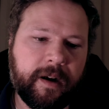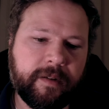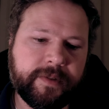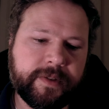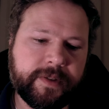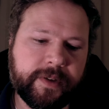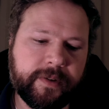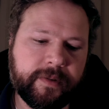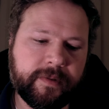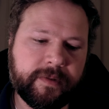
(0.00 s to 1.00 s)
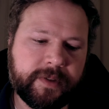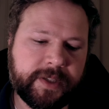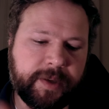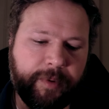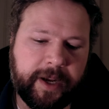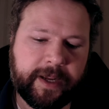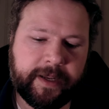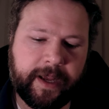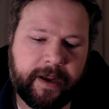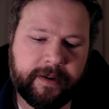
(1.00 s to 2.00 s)
So just to break it
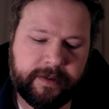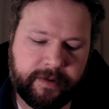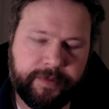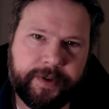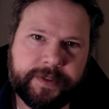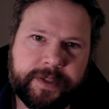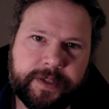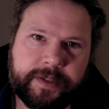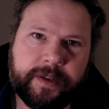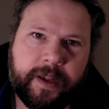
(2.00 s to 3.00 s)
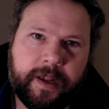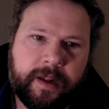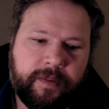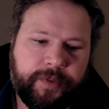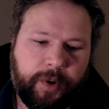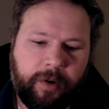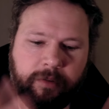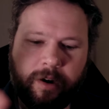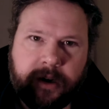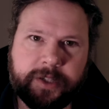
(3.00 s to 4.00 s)
down, there's these, the
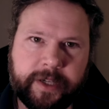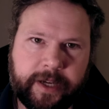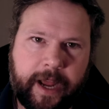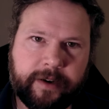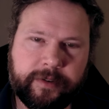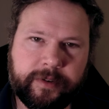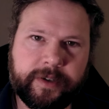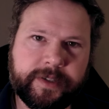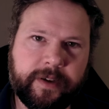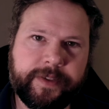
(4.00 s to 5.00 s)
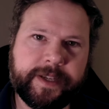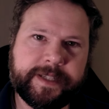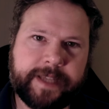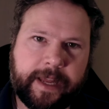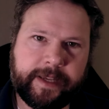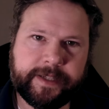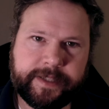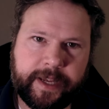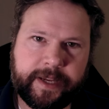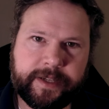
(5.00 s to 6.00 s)
overarching categories are the aesthetic
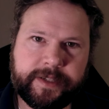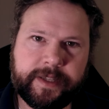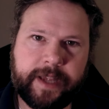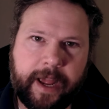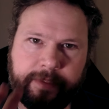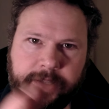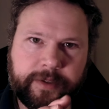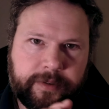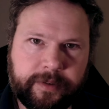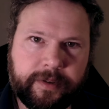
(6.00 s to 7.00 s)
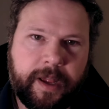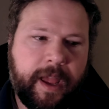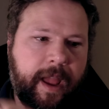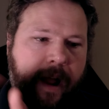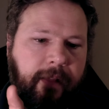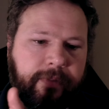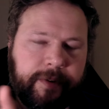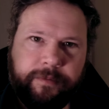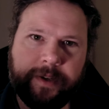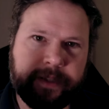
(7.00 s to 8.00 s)
stage, the ethical, and
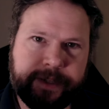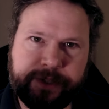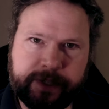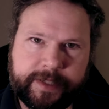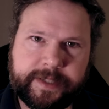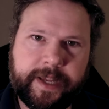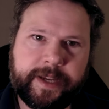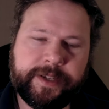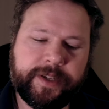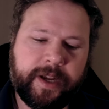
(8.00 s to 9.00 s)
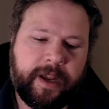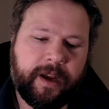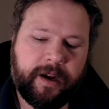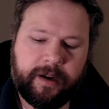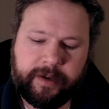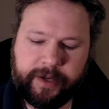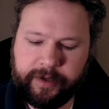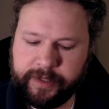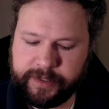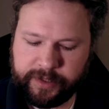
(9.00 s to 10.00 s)
the religious stage.
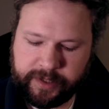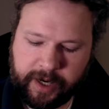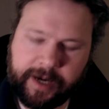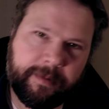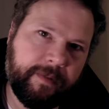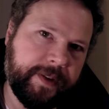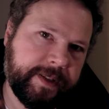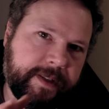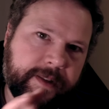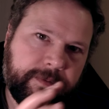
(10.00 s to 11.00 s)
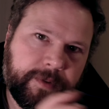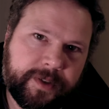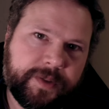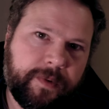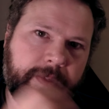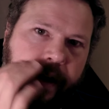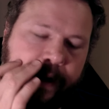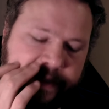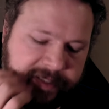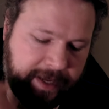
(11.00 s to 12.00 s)
Here he's just talking about the first one,
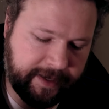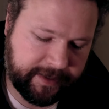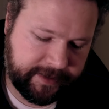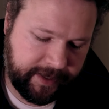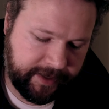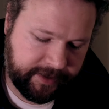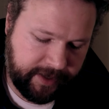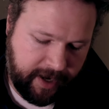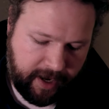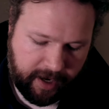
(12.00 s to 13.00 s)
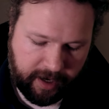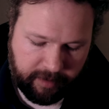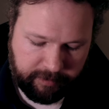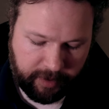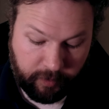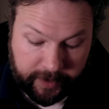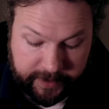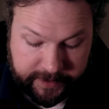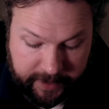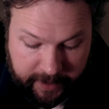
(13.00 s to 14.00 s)
that aesthetic stage. But when
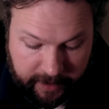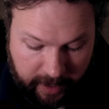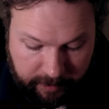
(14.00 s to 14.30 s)
he's saying,